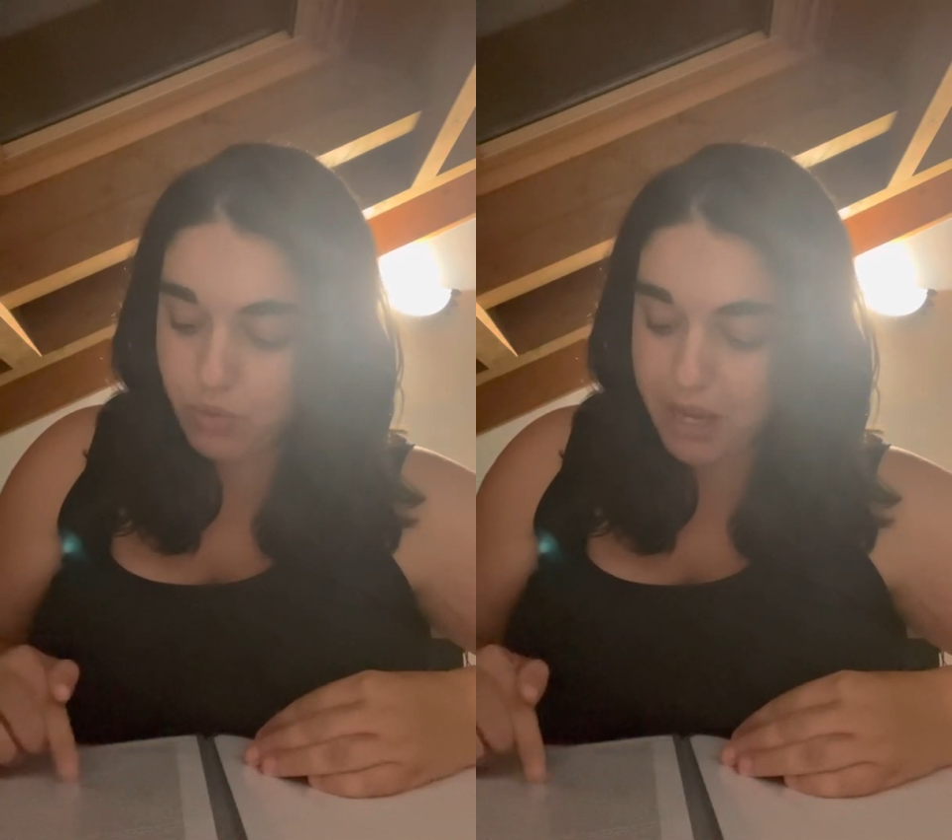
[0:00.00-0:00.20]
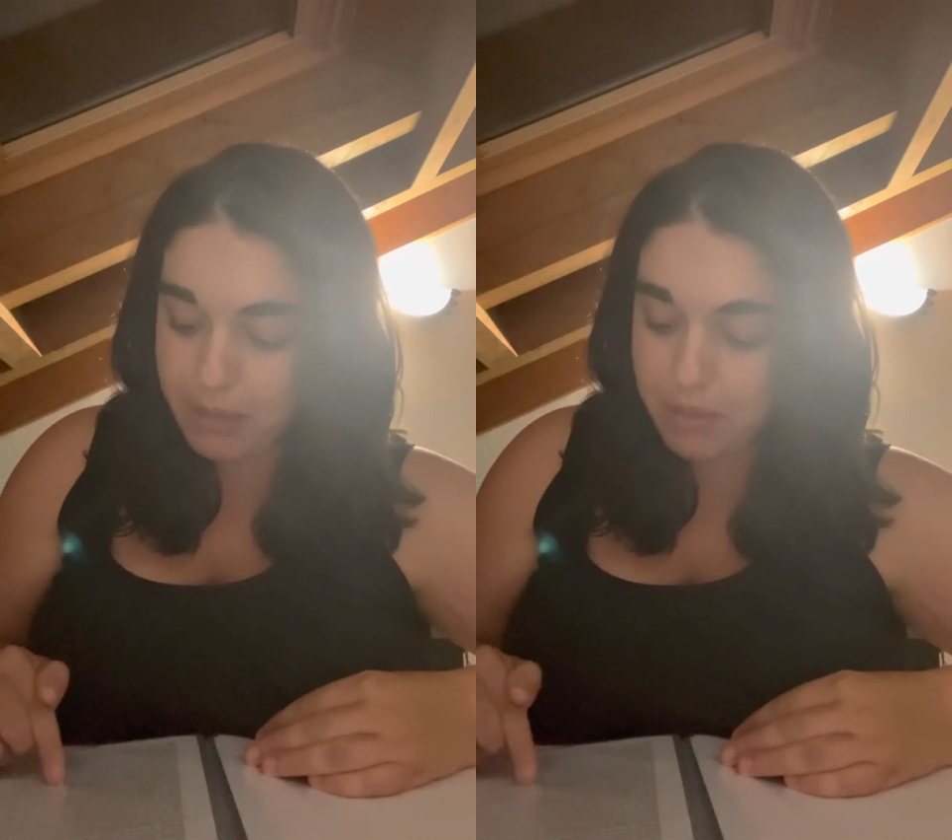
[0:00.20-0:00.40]

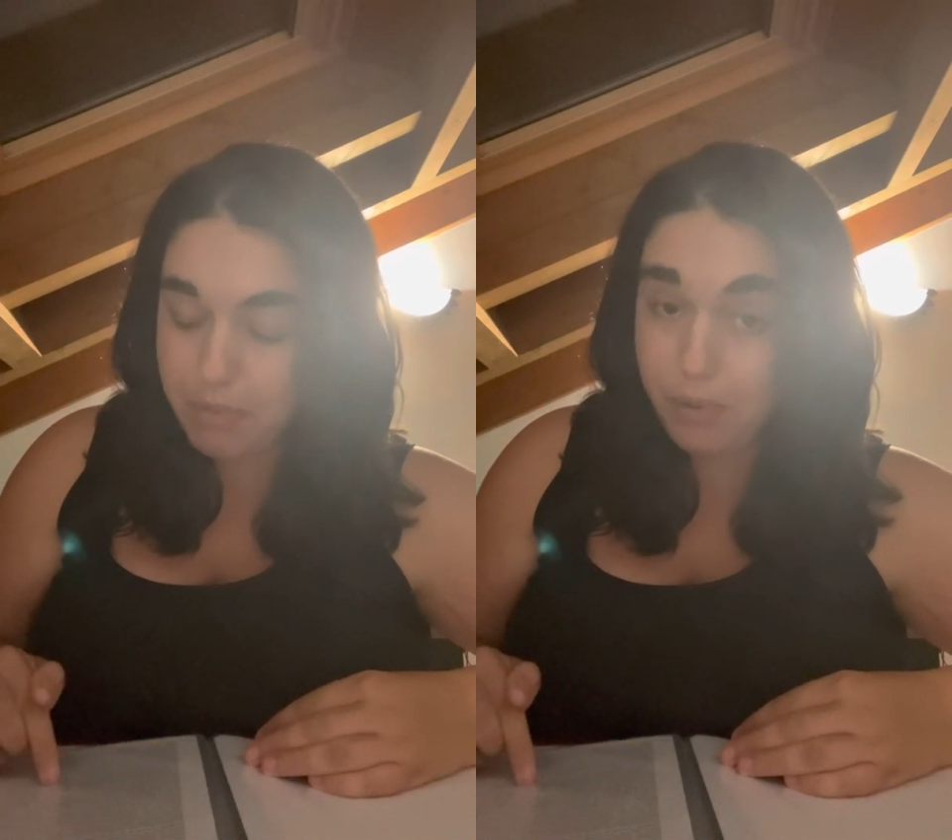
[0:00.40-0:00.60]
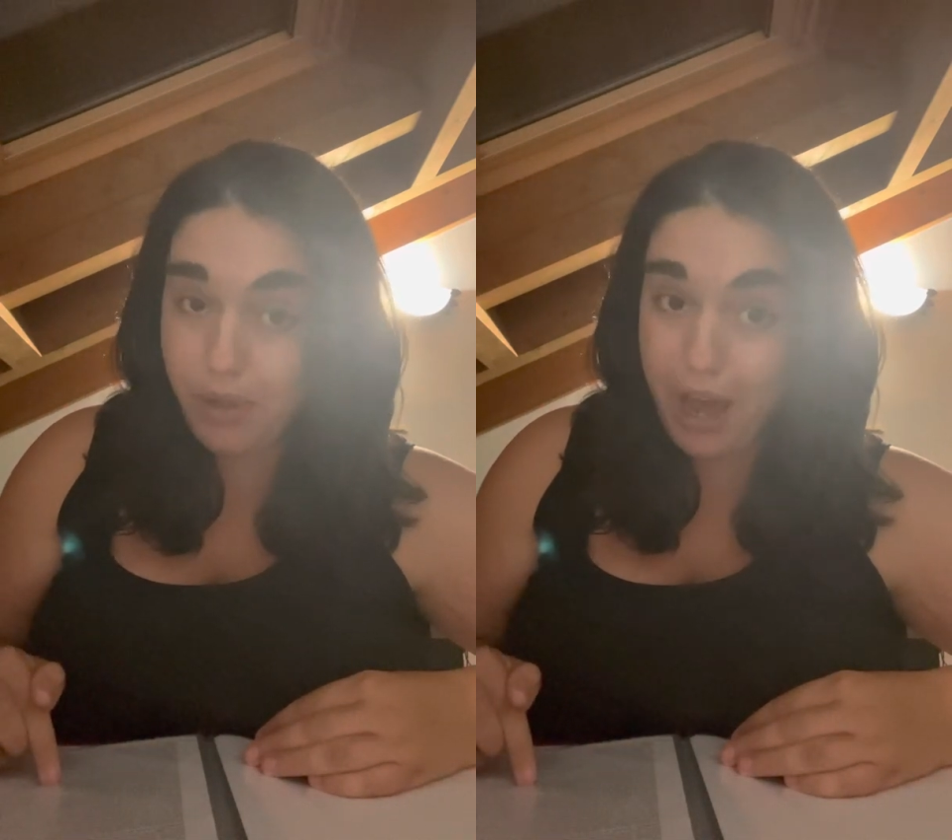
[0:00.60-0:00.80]
make
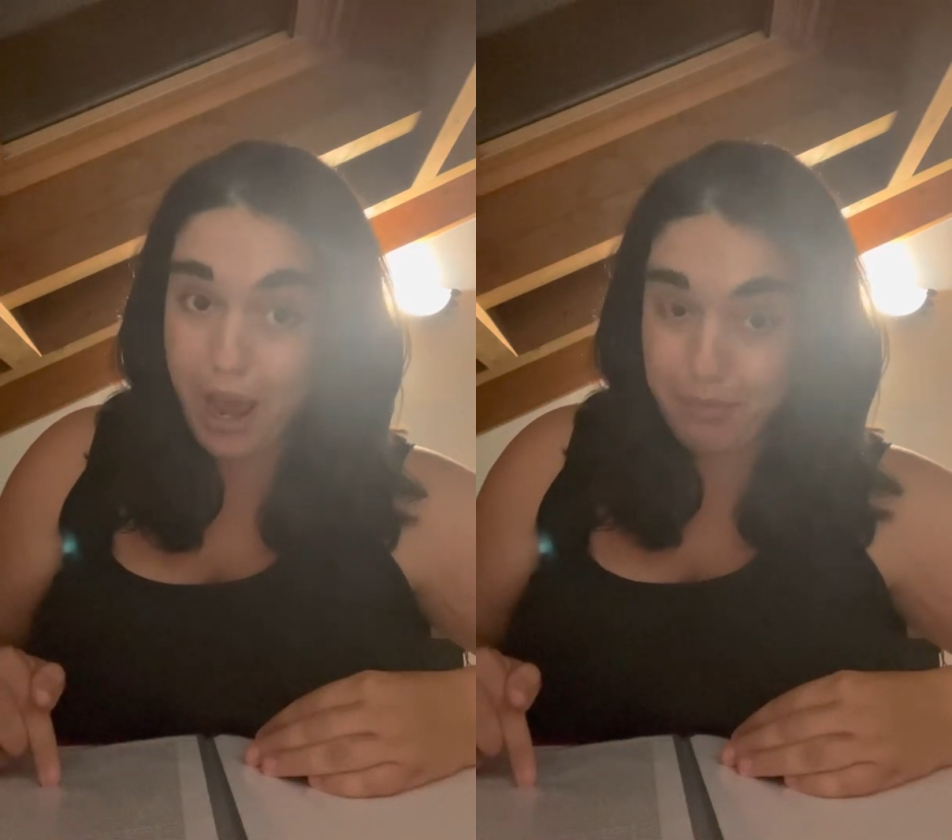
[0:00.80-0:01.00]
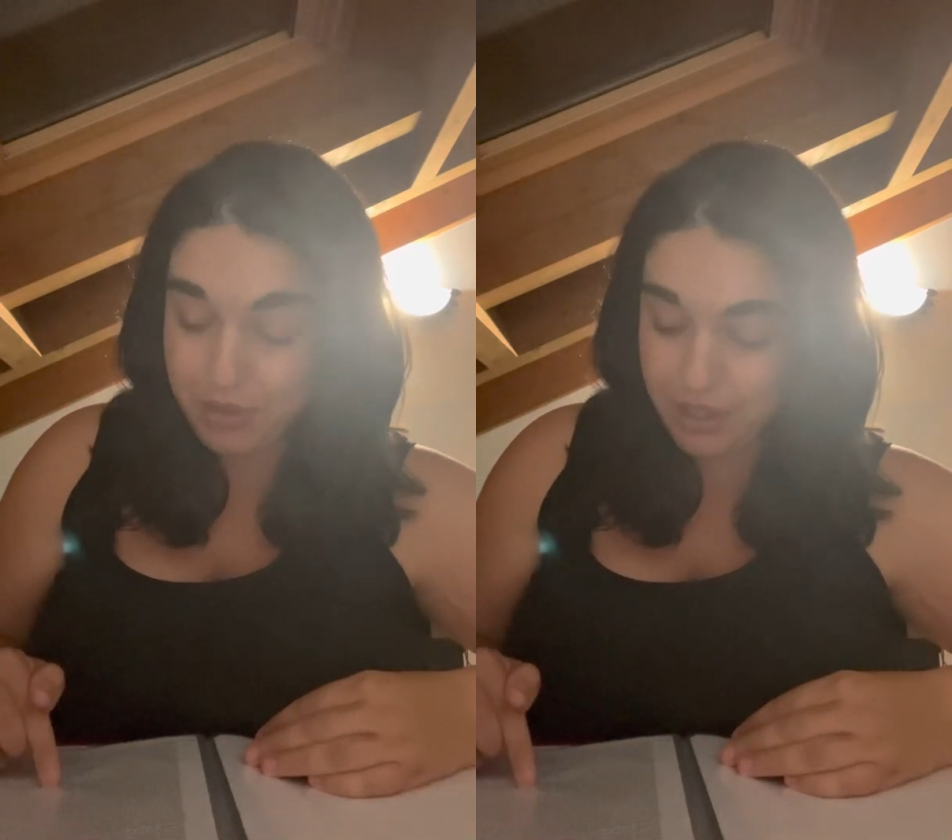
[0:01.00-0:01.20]
people
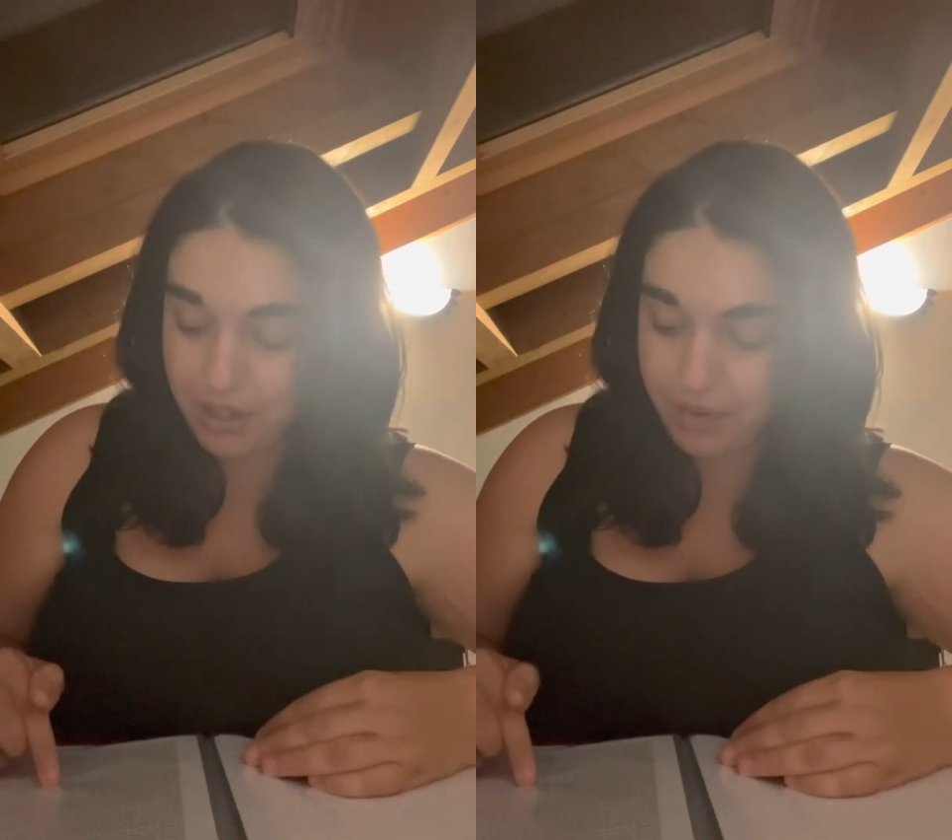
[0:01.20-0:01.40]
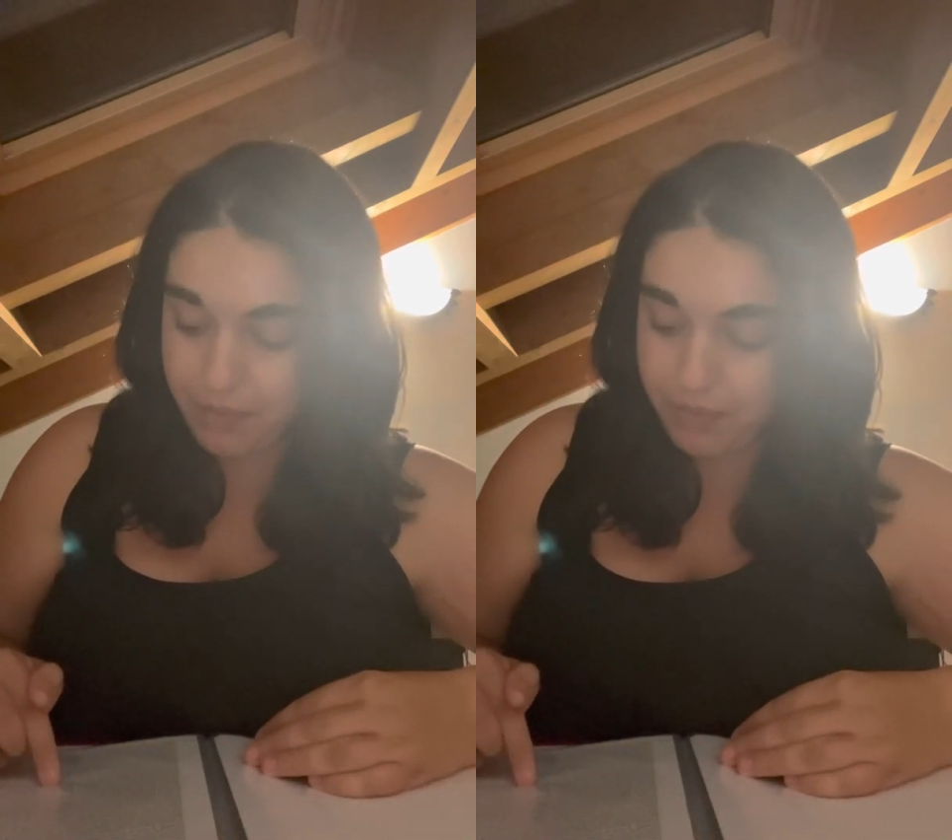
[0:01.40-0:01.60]
happier